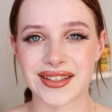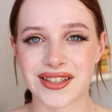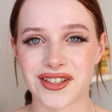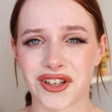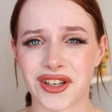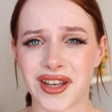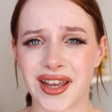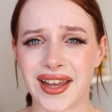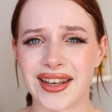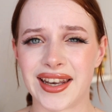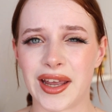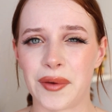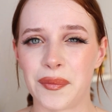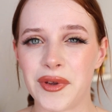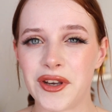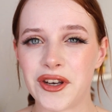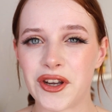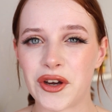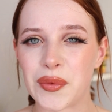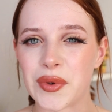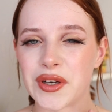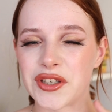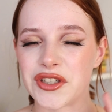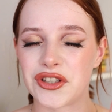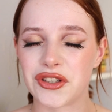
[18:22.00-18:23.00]
So yeah, let me
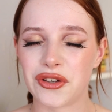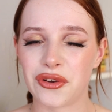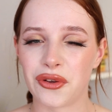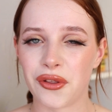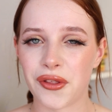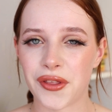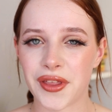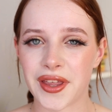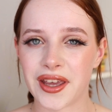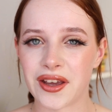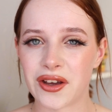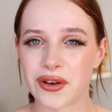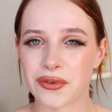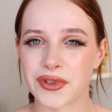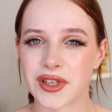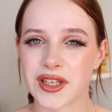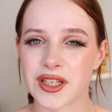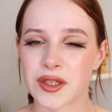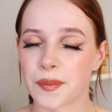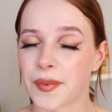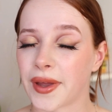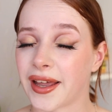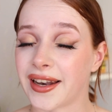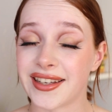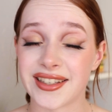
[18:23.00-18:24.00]
know what you think of this
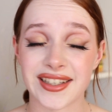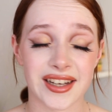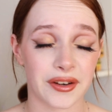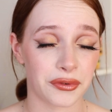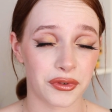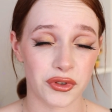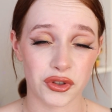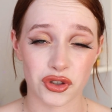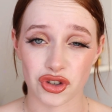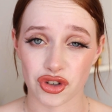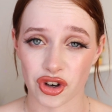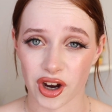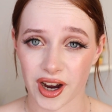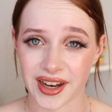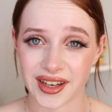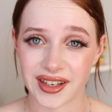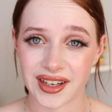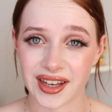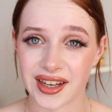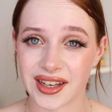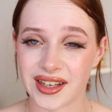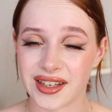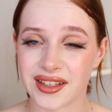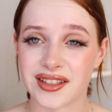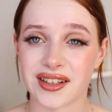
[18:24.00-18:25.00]
palette. Have you tried
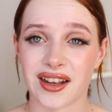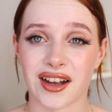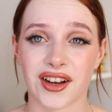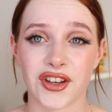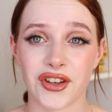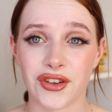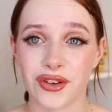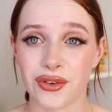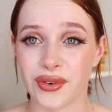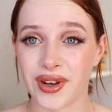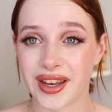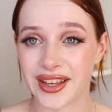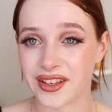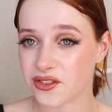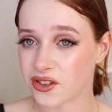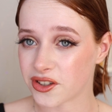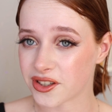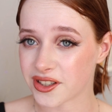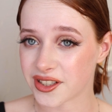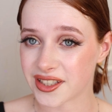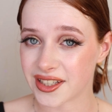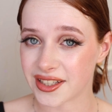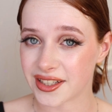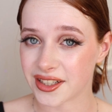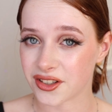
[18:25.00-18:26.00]
it? Are you
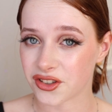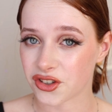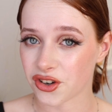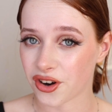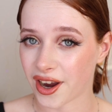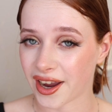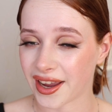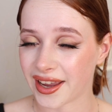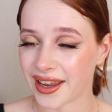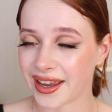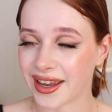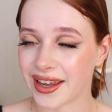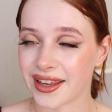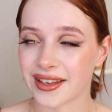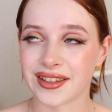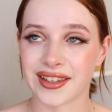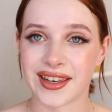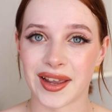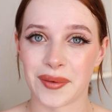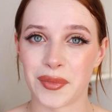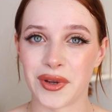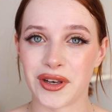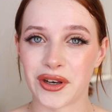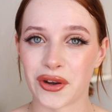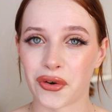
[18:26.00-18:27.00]
interested in trying it?
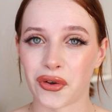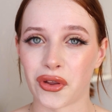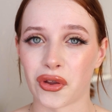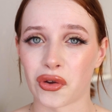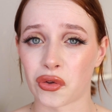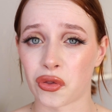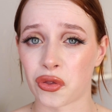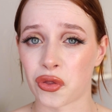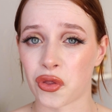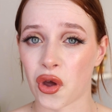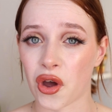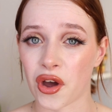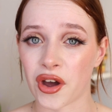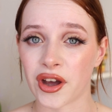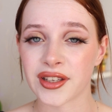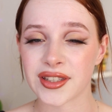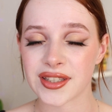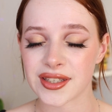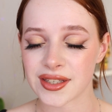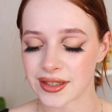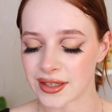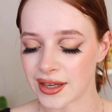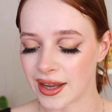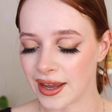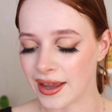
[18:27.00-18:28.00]
Let me know your
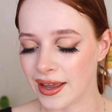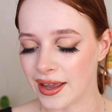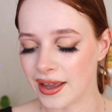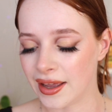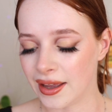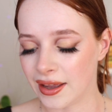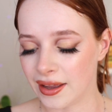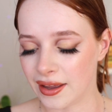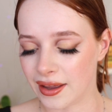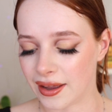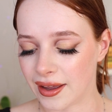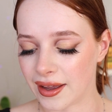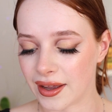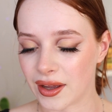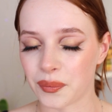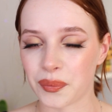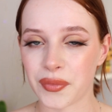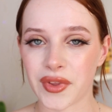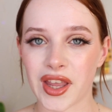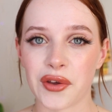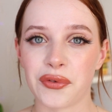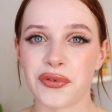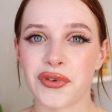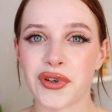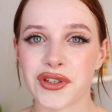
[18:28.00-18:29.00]
thoughts.
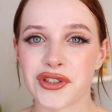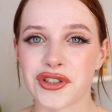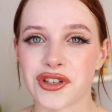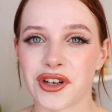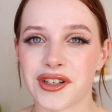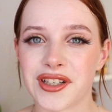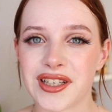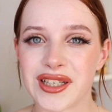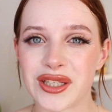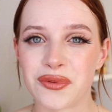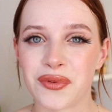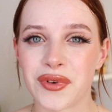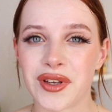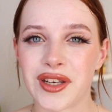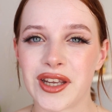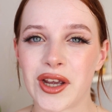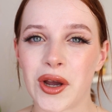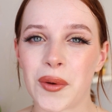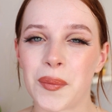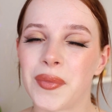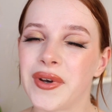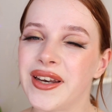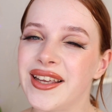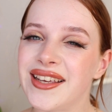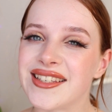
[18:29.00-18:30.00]
If you enjoyed this video,
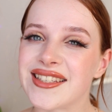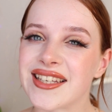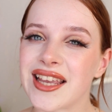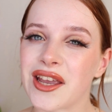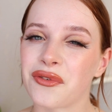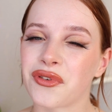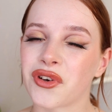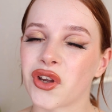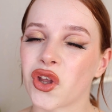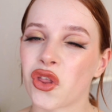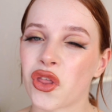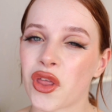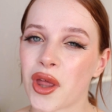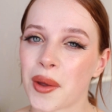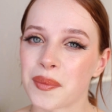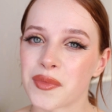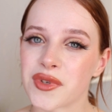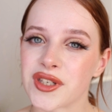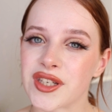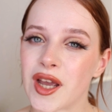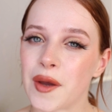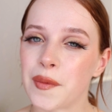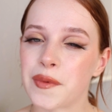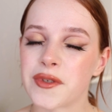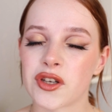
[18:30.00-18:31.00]
please give it a
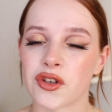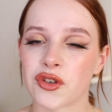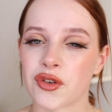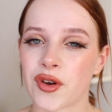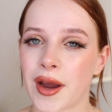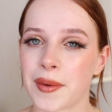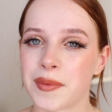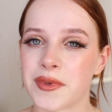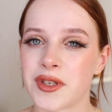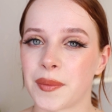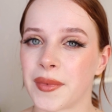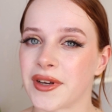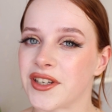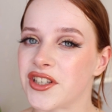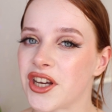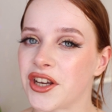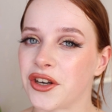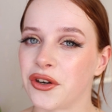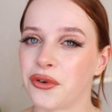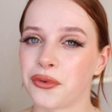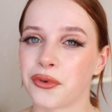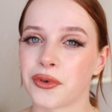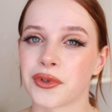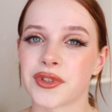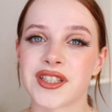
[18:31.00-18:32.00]
thumbs up, subscribe to my
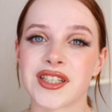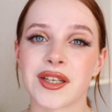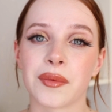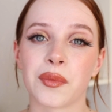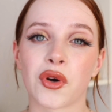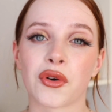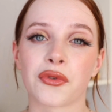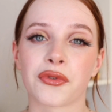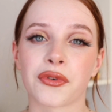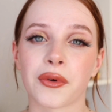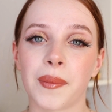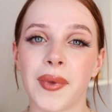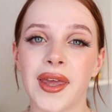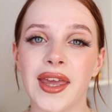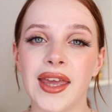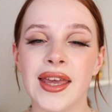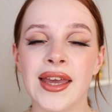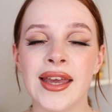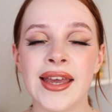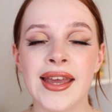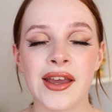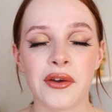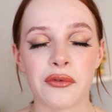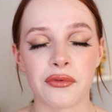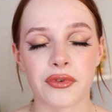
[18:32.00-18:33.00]
channel if you want to see more from me.
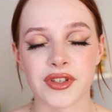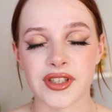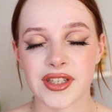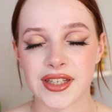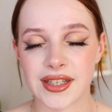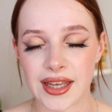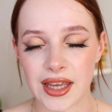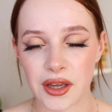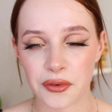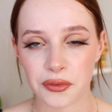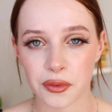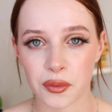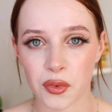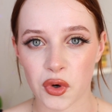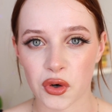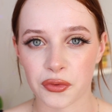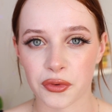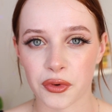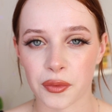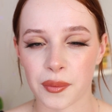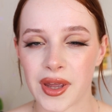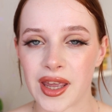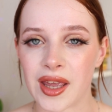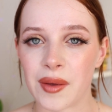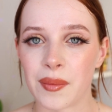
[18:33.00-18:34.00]
If you want to see even more
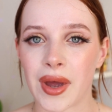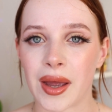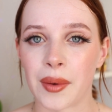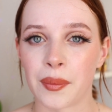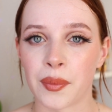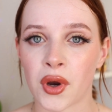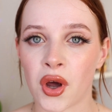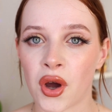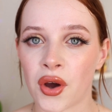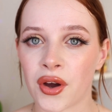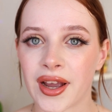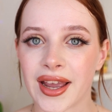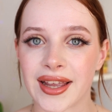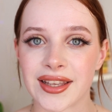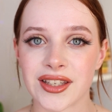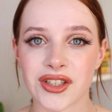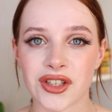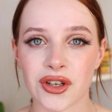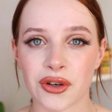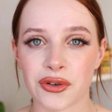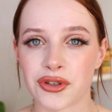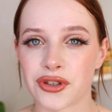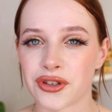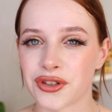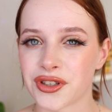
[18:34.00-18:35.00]
from me, my blog and
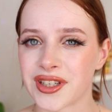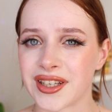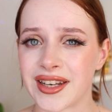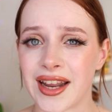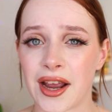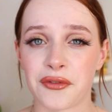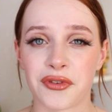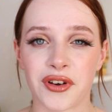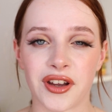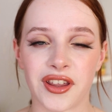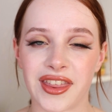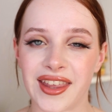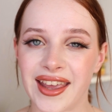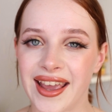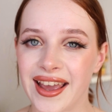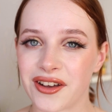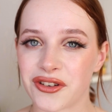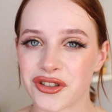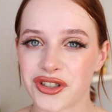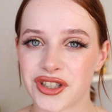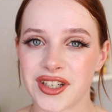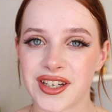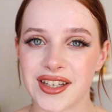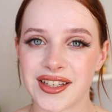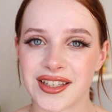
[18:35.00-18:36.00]
socials and everything
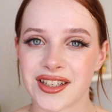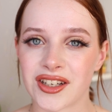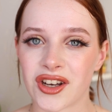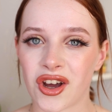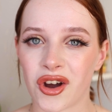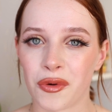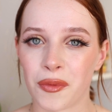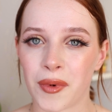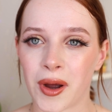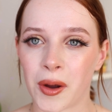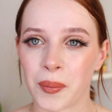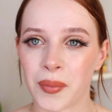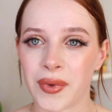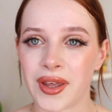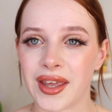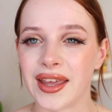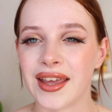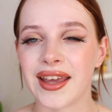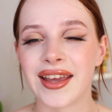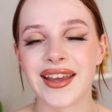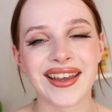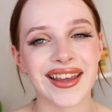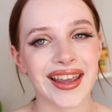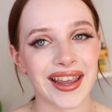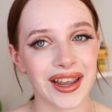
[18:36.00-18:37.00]
else you need to know about me,
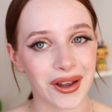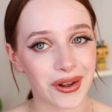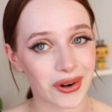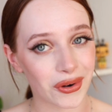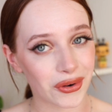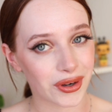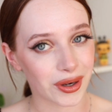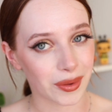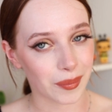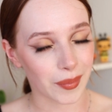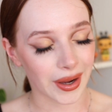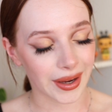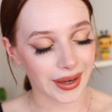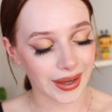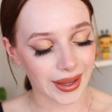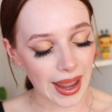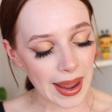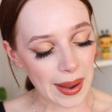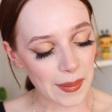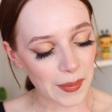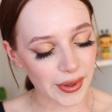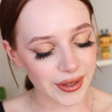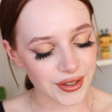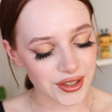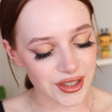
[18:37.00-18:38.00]
including my
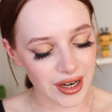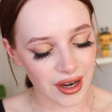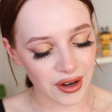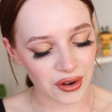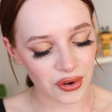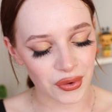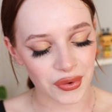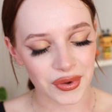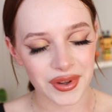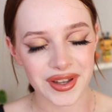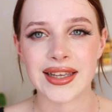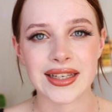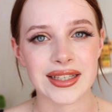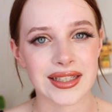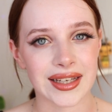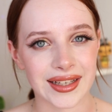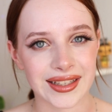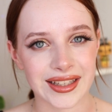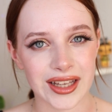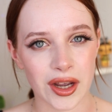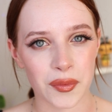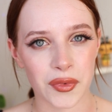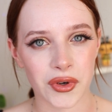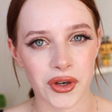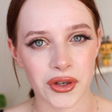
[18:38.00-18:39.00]
gaming channel, is linked
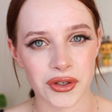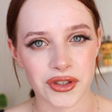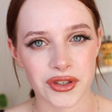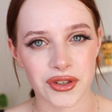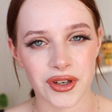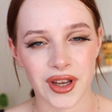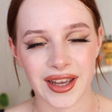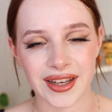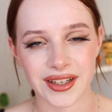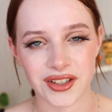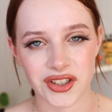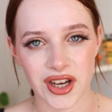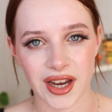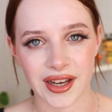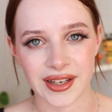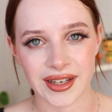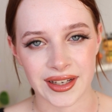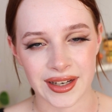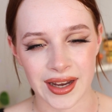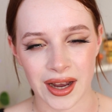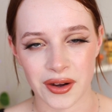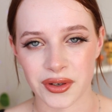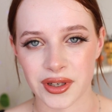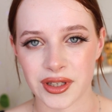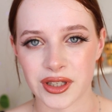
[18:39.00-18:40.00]
down below so you can check that
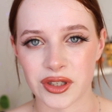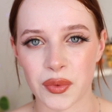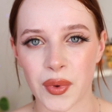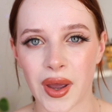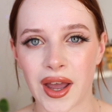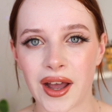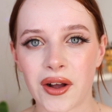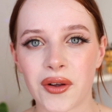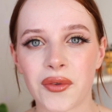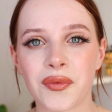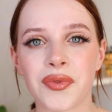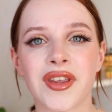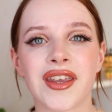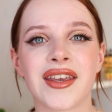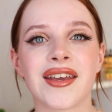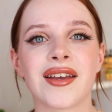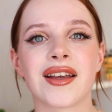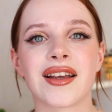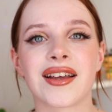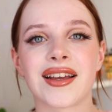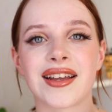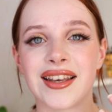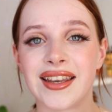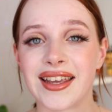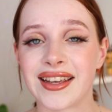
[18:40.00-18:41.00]
out as well.
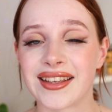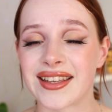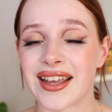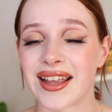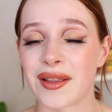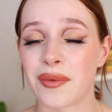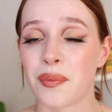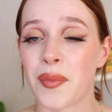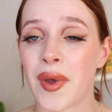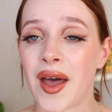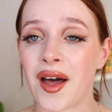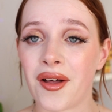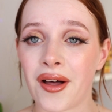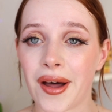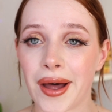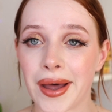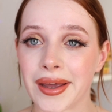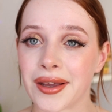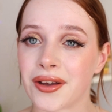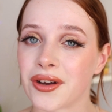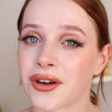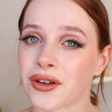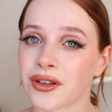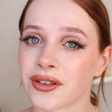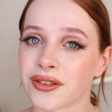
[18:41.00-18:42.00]
Click that bell
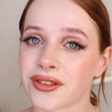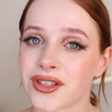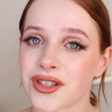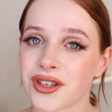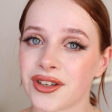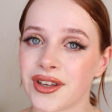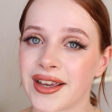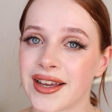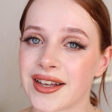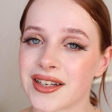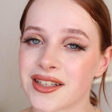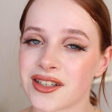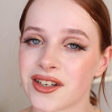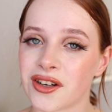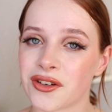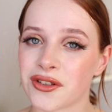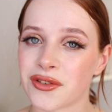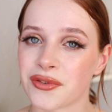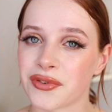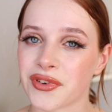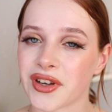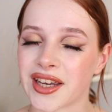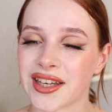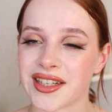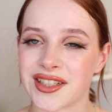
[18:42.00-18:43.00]
icon so you get a
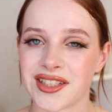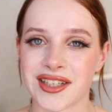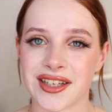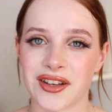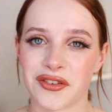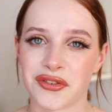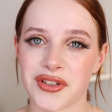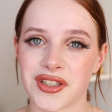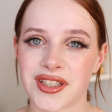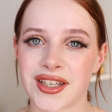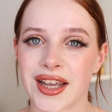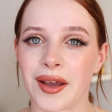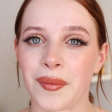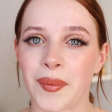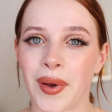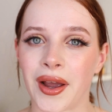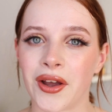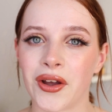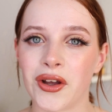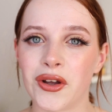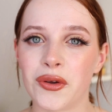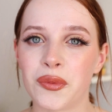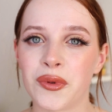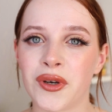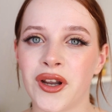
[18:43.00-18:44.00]
notification every time I
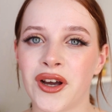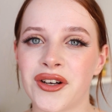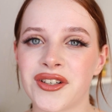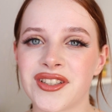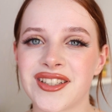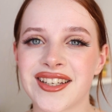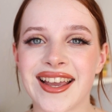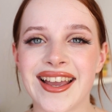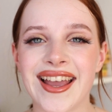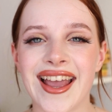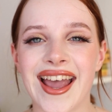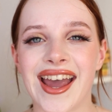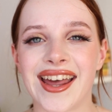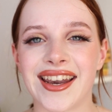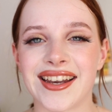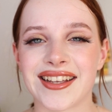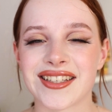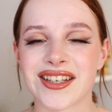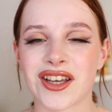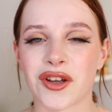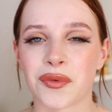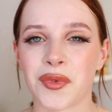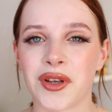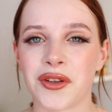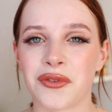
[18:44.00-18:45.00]
upload. And that's
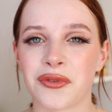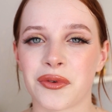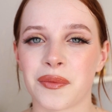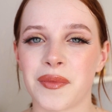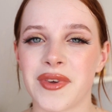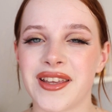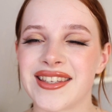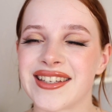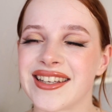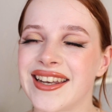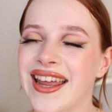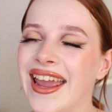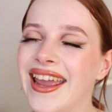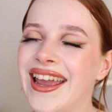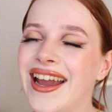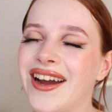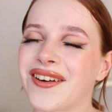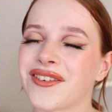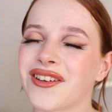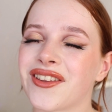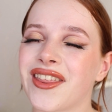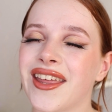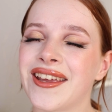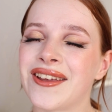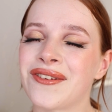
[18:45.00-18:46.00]
gonna be it for me today. I
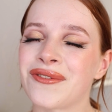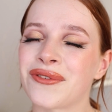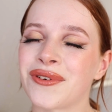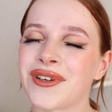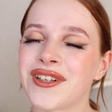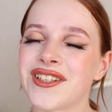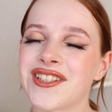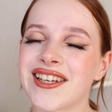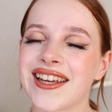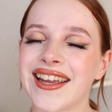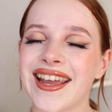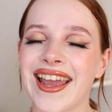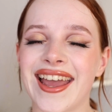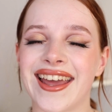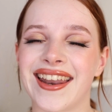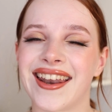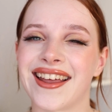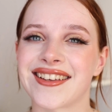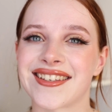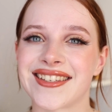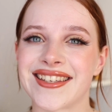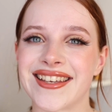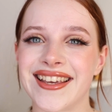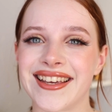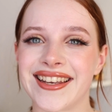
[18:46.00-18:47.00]
want to thank you for watching and
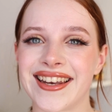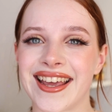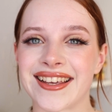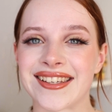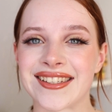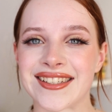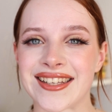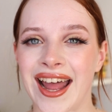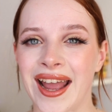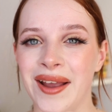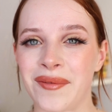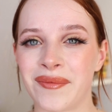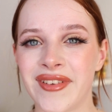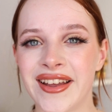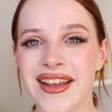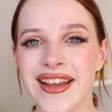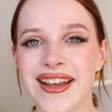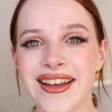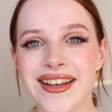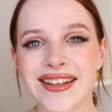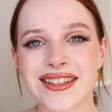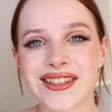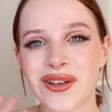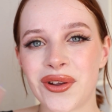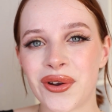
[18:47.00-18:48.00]
I'll see you next time.
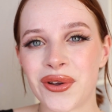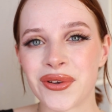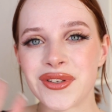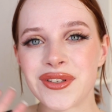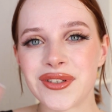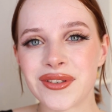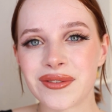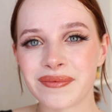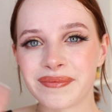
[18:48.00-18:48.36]
Toodles!